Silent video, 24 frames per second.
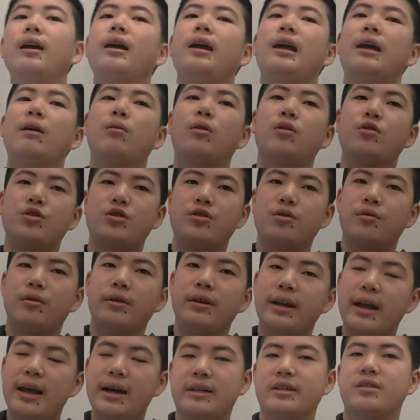it will show
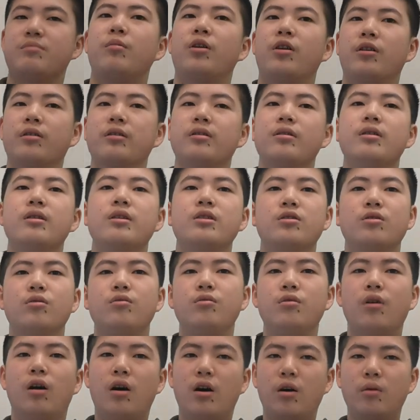an X mark. So
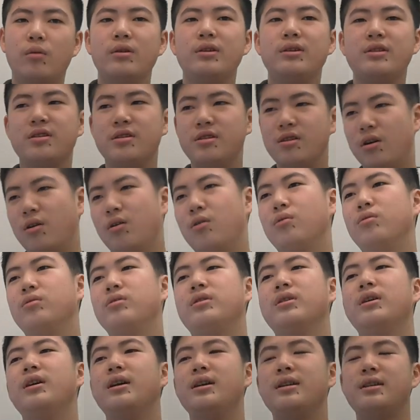you always know
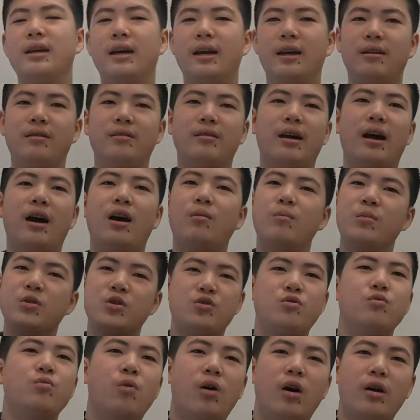that how
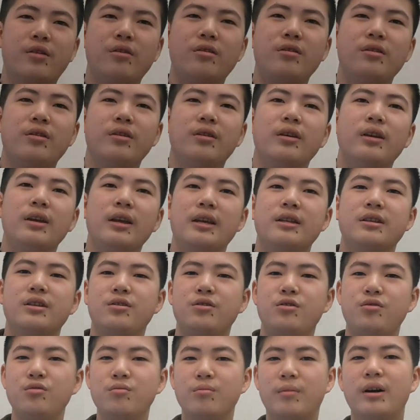much you water, is it
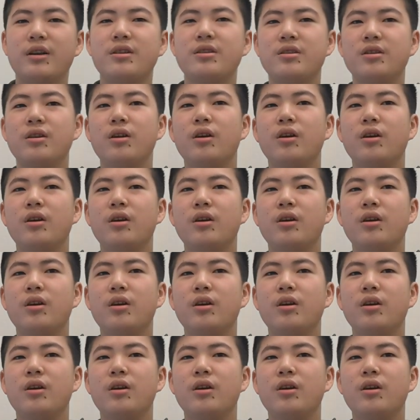too much